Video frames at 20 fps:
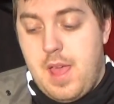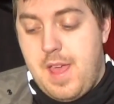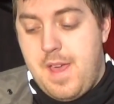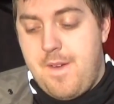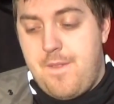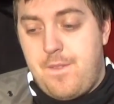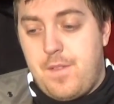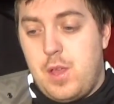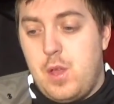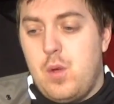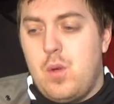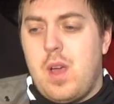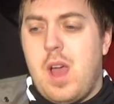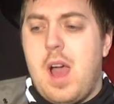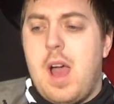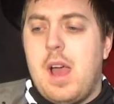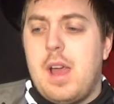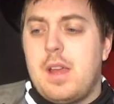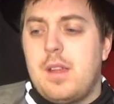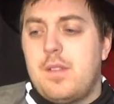If you
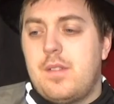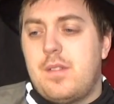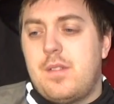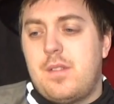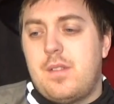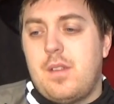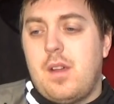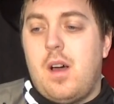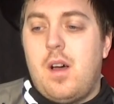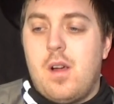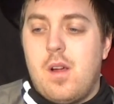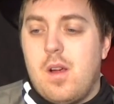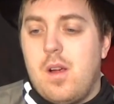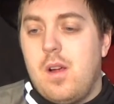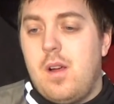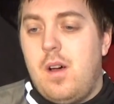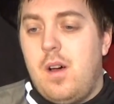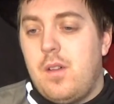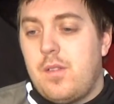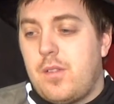guys are
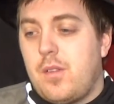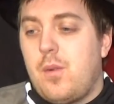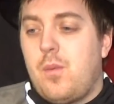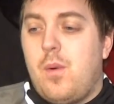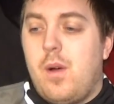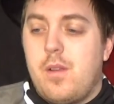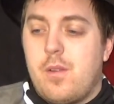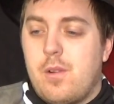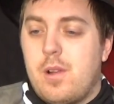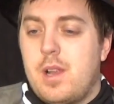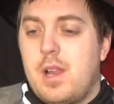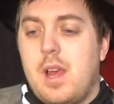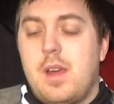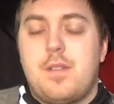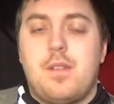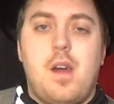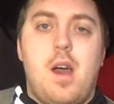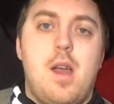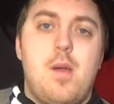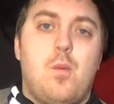also wondering,
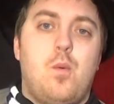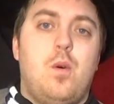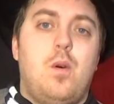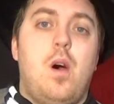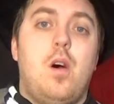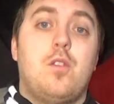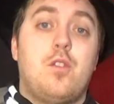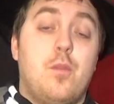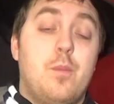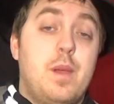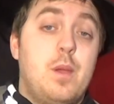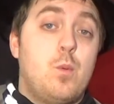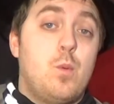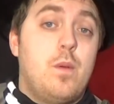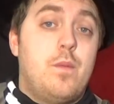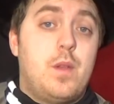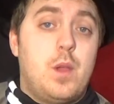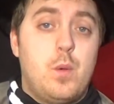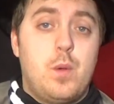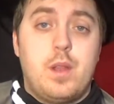yes, I will also be
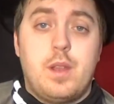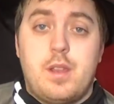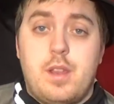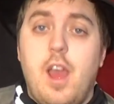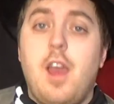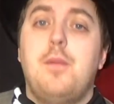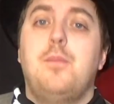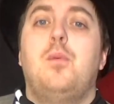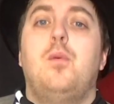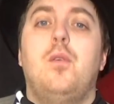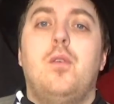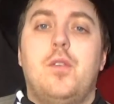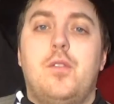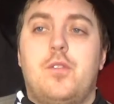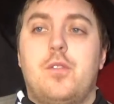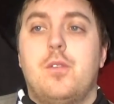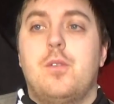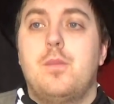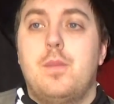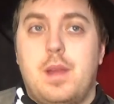reviewing Deadpool
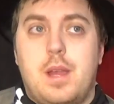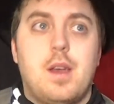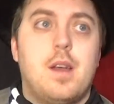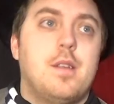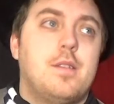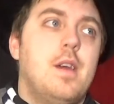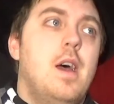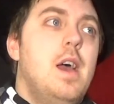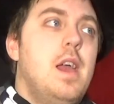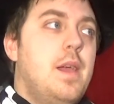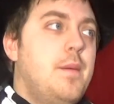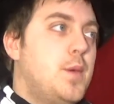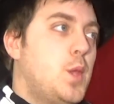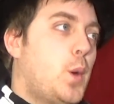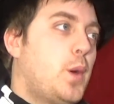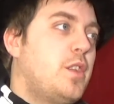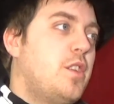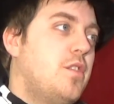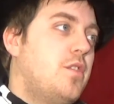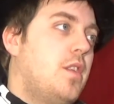soon, because even
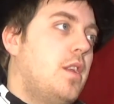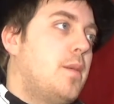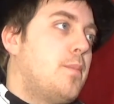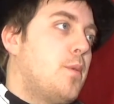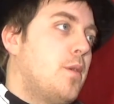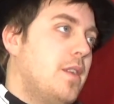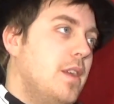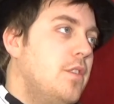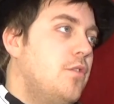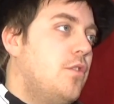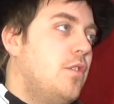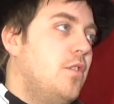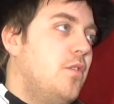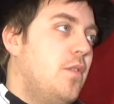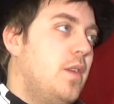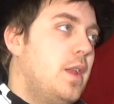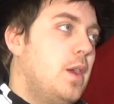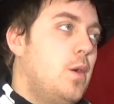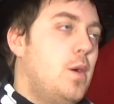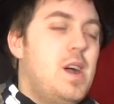though I just did a predictions
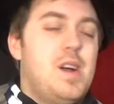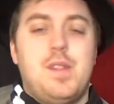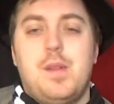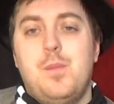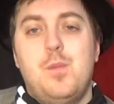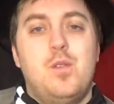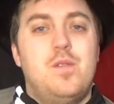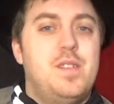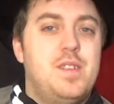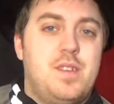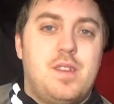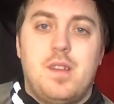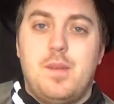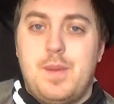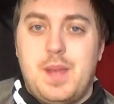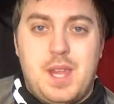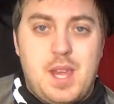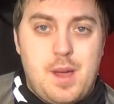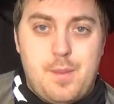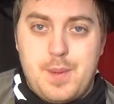video out, the movie's going to
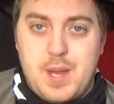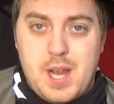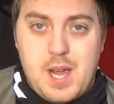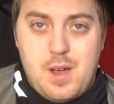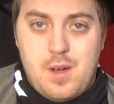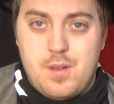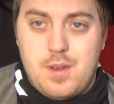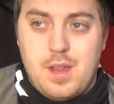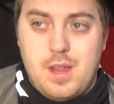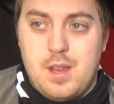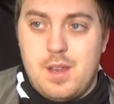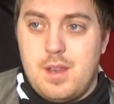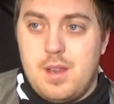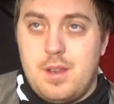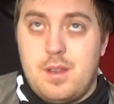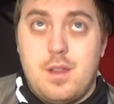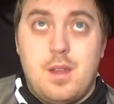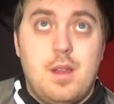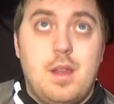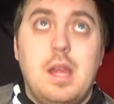be coming out, and
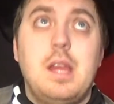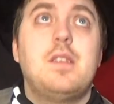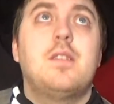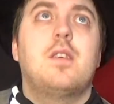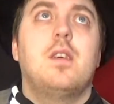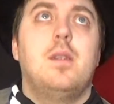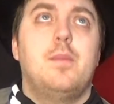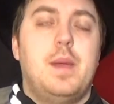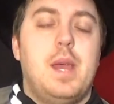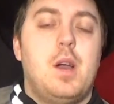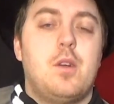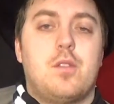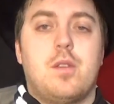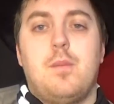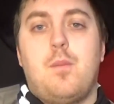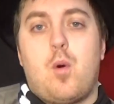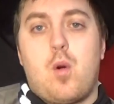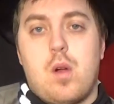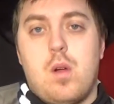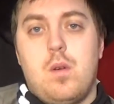it's going to be out
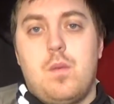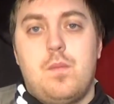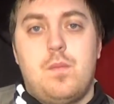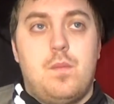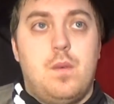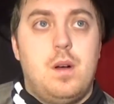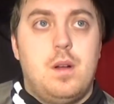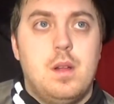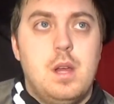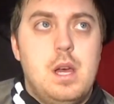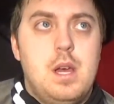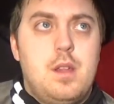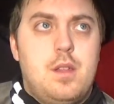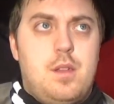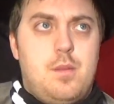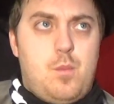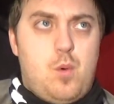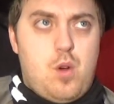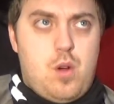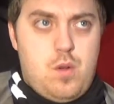tomorrow. Well,
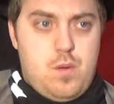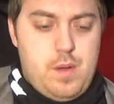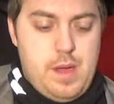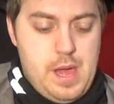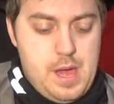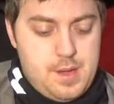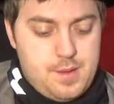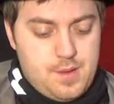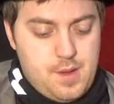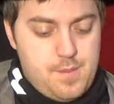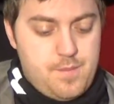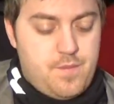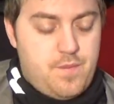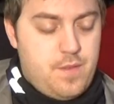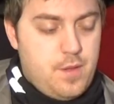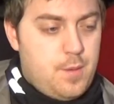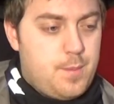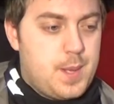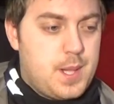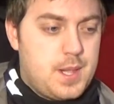tomorrow as I'm
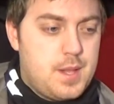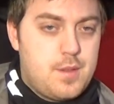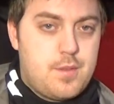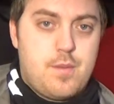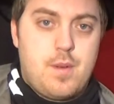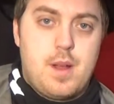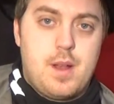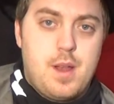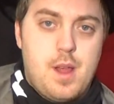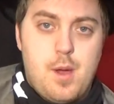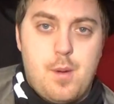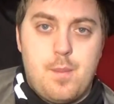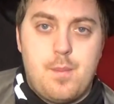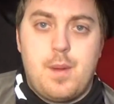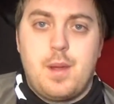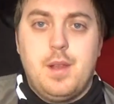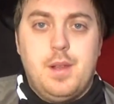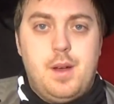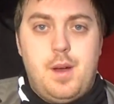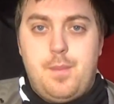filming this right now, it
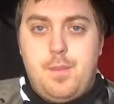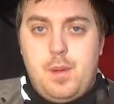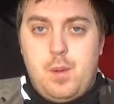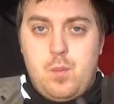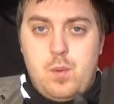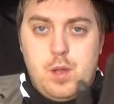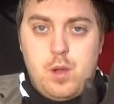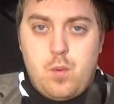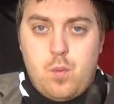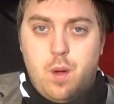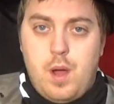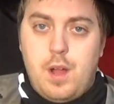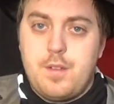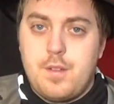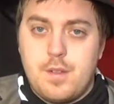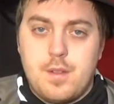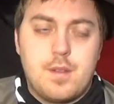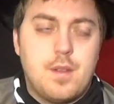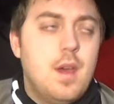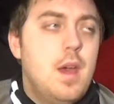might not be when you're
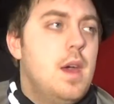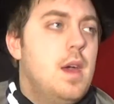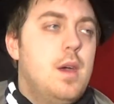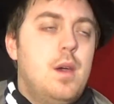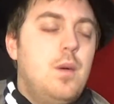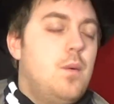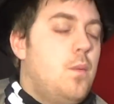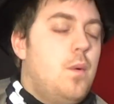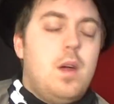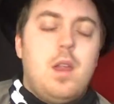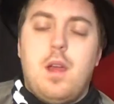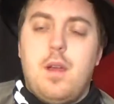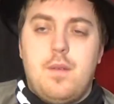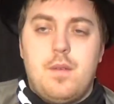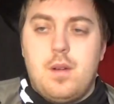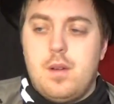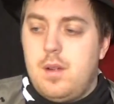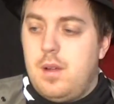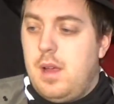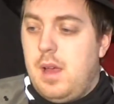watching this.
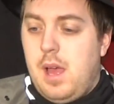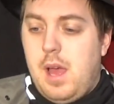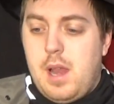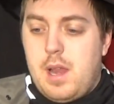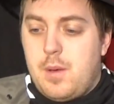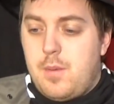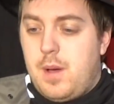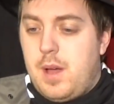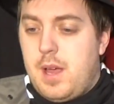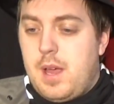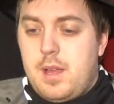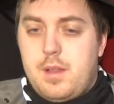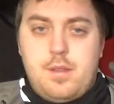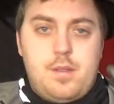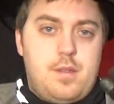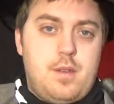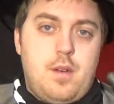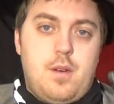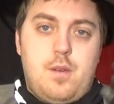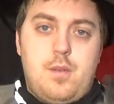Whatever. Anyway,
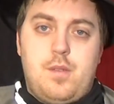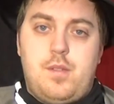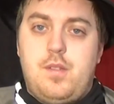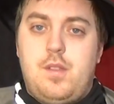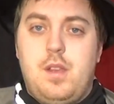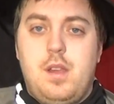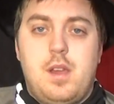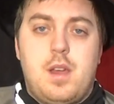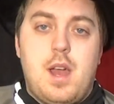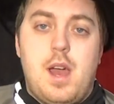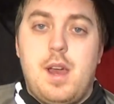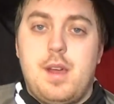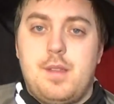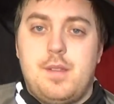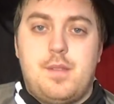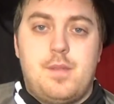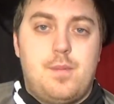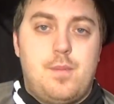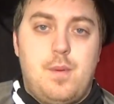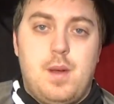so see you
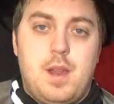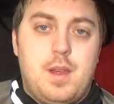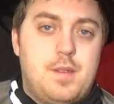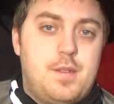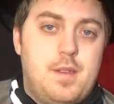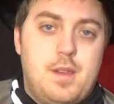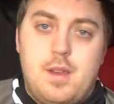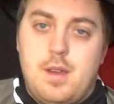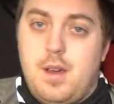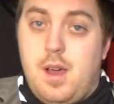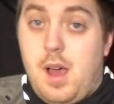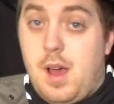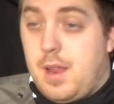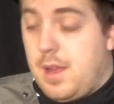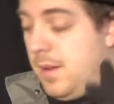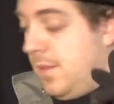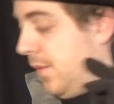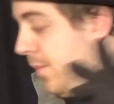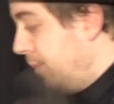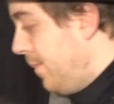guys when I see you.
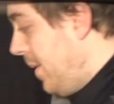Adios.